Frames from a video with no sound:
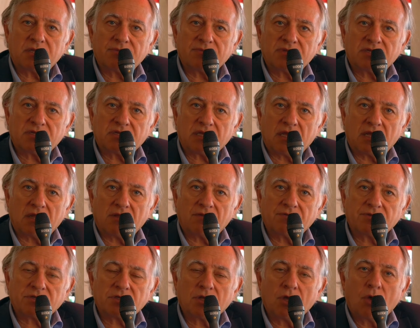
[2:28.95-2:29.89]

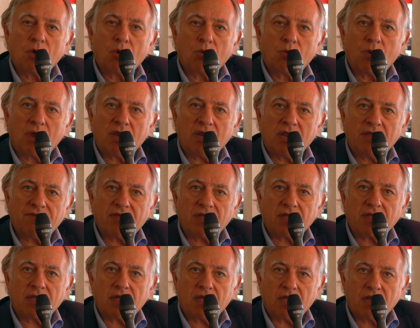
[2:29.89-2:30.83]
themselves were
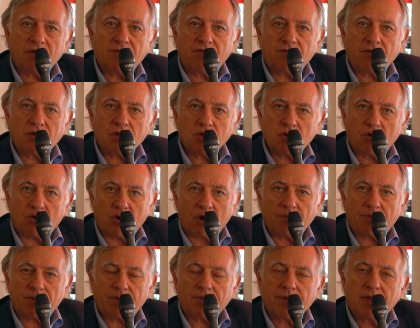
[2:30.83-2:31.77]
living in Europe,